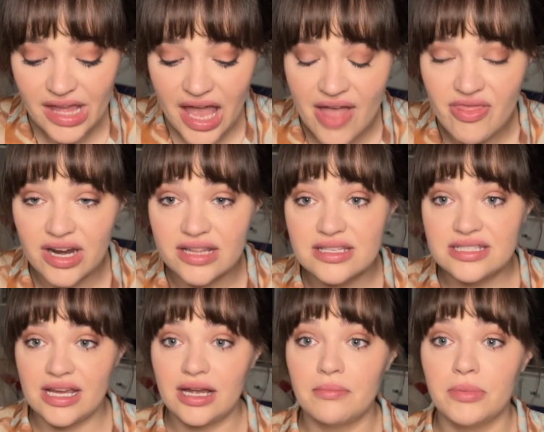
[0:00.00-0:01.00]
And then in the
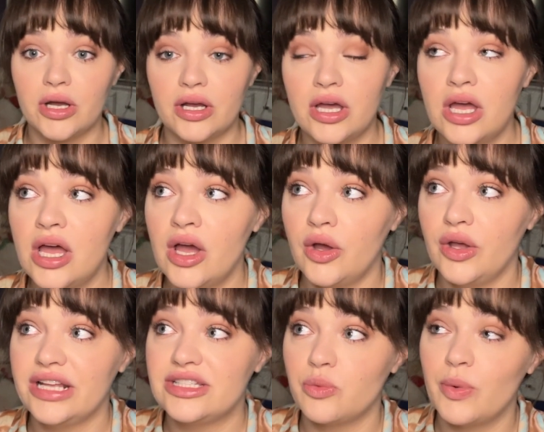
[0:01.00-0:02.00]
second book,
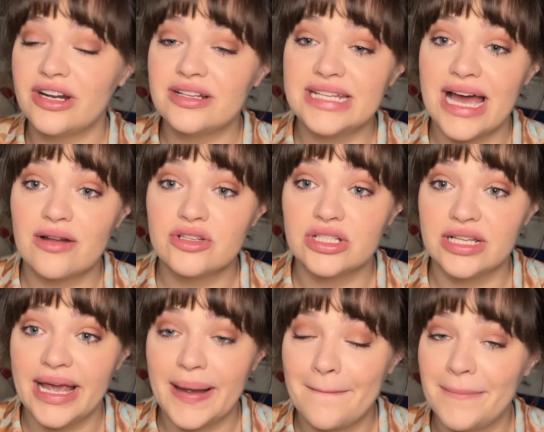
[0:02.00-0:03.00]
it's whittled down to
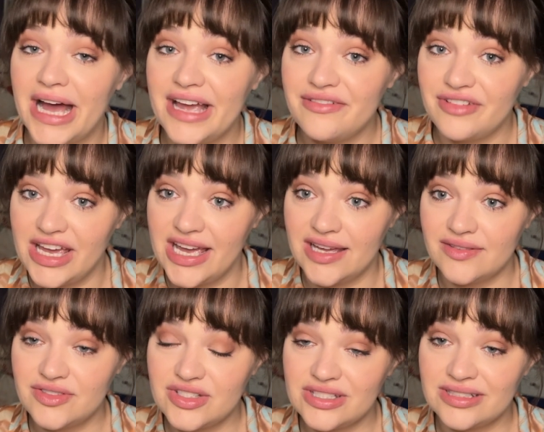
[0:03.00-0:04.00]
like my
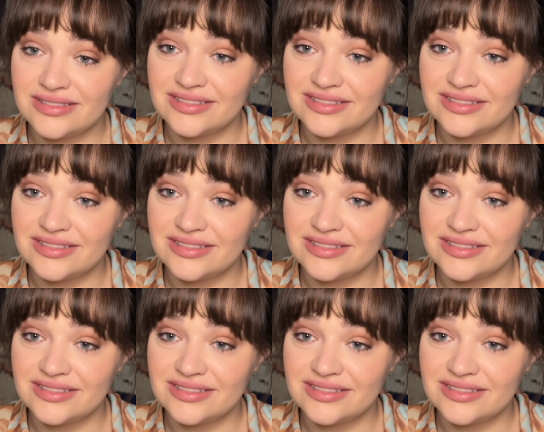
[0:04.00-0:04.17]
faves,